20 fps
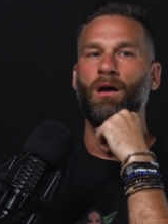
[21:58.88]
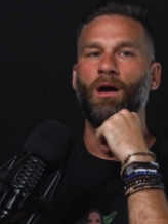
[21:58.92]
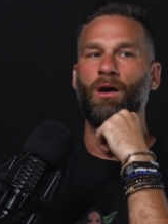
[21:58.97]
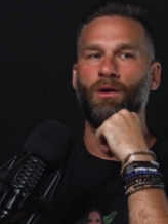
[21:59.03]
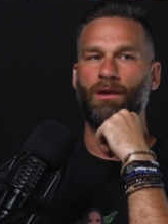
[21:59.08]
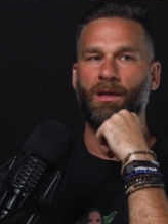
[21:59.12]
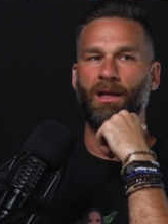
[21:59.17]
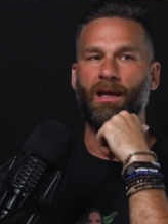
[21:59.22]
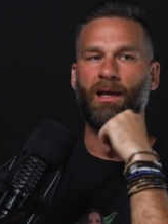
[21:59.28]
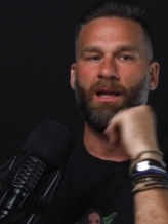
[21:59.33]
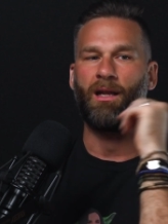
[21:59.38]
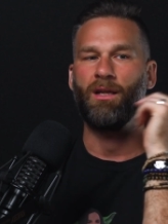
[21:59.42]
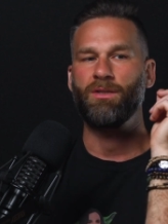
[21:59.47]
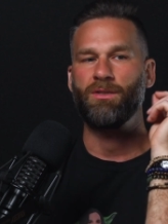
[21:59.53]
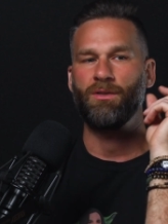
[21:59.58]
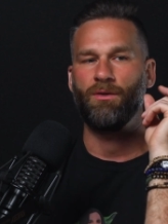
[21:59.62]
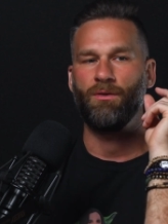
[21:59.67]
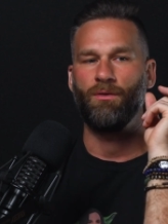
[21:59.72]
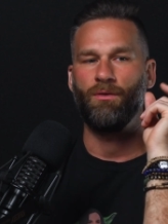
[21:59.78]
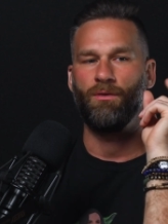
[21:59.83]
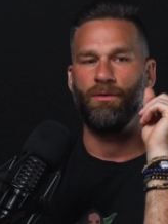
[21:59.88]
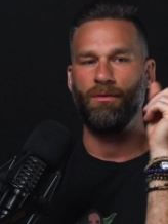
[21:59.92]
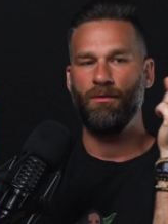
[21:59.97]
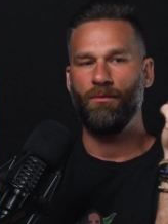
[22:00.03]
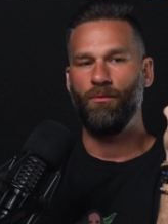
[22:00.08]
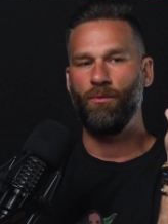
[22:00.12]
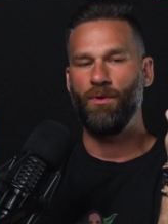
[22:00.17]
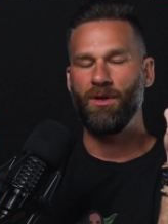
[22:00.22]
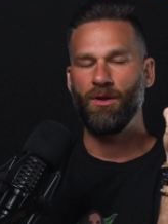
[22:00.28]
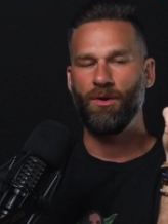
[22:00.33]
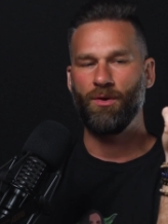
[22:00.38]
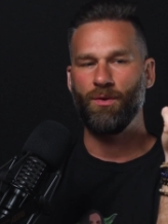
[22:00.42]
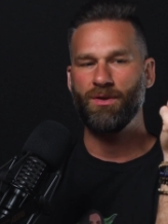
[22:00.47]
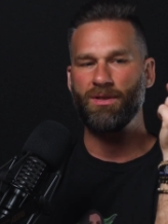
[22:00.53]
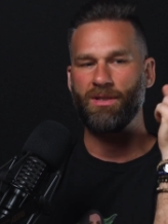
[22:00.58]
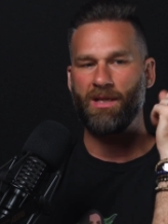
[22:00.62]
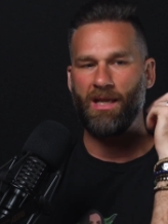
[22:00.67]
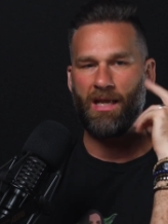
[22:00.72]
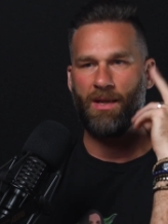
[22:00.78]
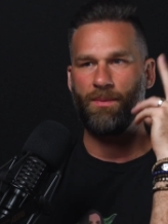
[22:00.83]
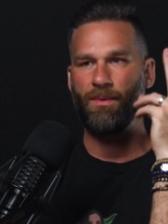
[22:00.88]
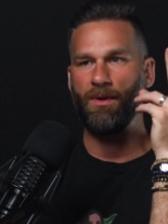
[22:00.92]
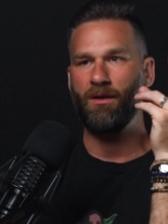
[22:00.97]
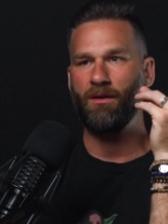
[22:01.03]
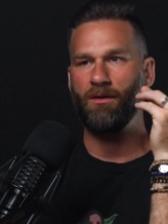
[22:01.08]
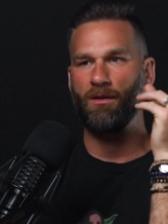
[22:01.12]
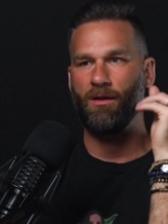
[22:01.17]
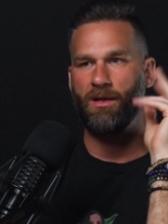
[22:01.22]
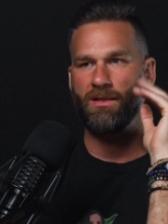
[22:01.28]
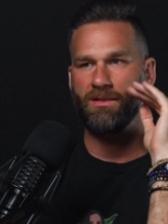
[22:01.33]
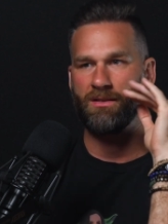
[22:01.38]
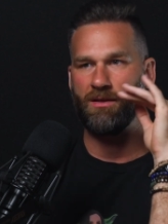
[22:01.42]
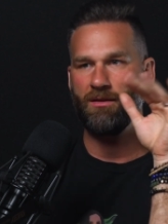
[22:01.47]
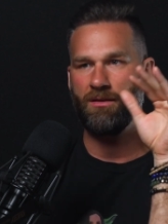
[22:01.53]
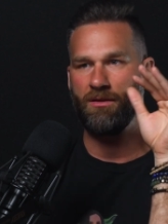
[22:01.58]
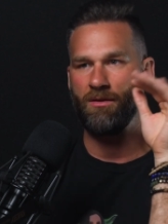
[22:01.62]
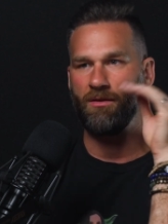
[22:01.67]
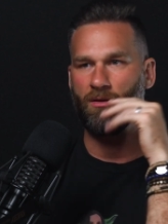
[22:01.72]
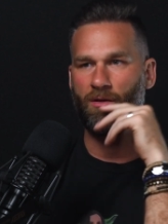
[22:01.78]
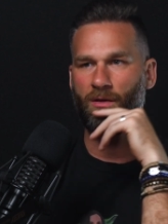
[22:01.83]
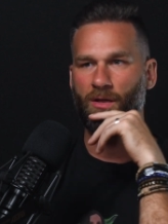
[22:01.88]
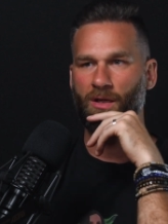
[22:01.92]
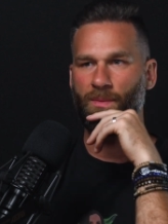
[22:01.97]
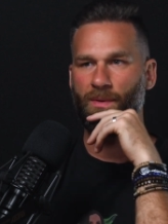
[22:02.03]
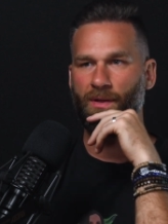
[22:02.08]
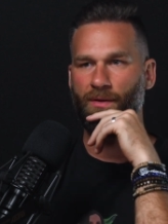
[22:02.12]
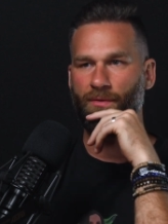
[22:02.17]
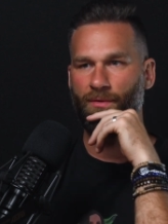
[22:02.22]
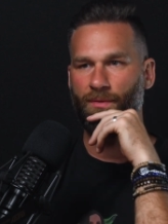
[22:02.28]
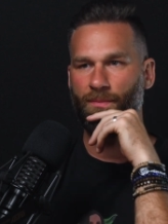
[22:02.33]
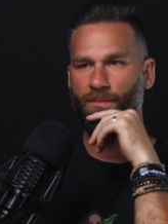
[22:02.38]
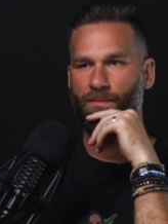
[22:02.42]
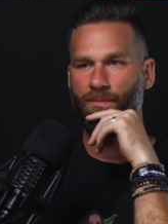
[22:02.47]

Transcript: Okay, got it. So window to escape and closet, you can call it a bedroom.